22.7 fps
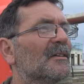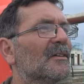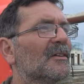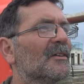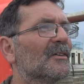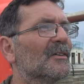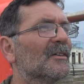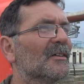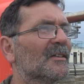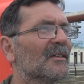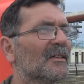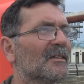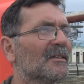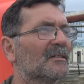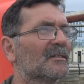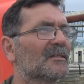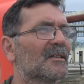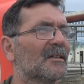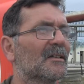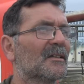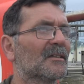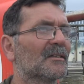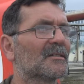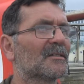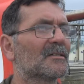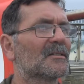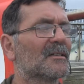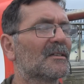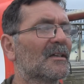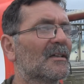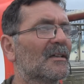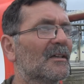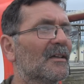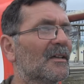You know, and
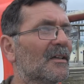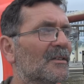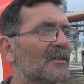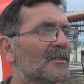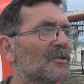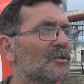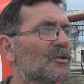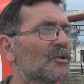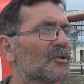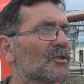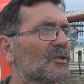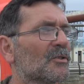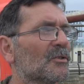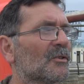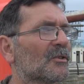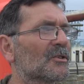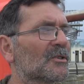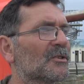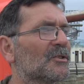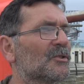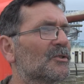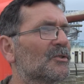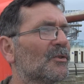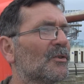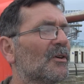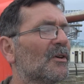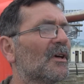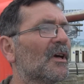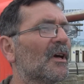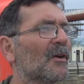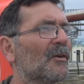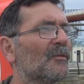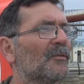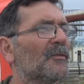it just goes to
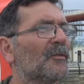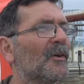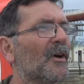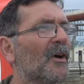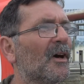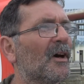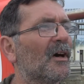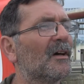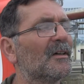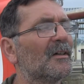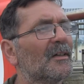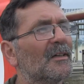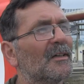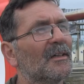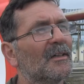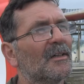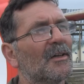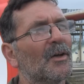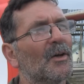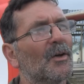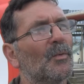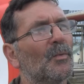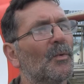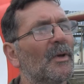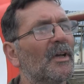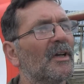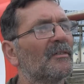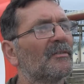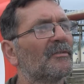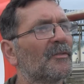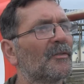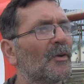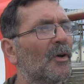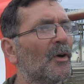show how far
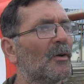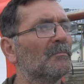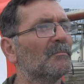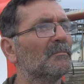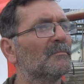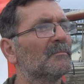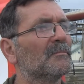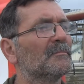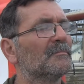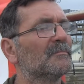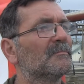away from